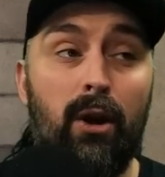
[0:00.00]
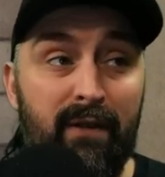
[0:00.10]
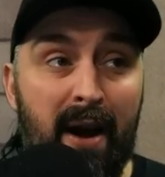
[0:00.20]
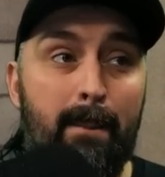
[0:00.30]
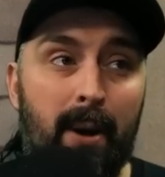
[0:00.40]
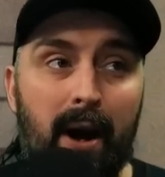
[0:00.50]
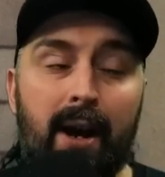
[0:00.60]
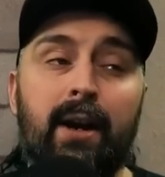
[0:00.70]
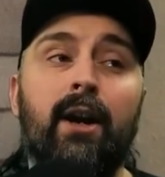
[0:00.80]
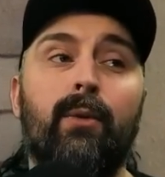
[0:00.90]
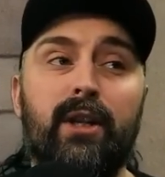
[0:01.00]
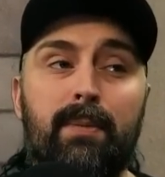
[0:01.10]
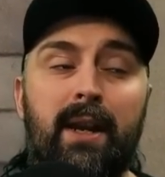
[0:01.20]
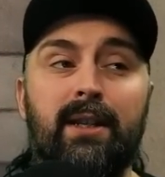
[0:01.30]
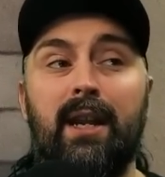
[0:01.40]
vampire, which
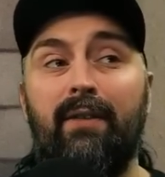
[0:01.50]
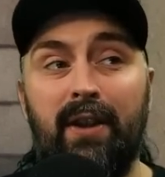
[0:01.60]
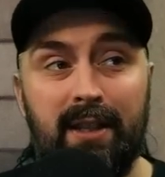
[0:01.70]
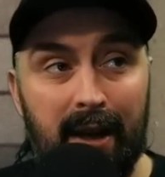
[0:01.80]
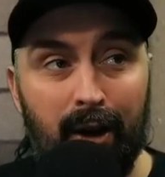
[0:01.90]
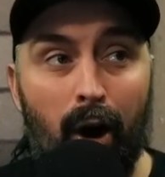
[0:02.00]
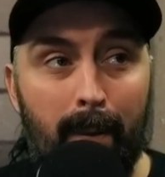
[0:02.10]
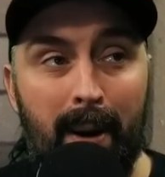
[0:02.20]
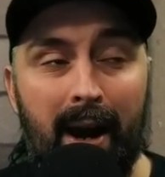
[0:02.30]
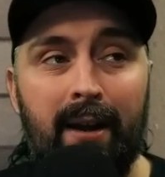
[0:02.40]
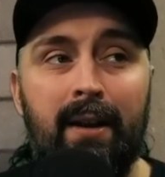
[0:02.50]
means if he's in combat,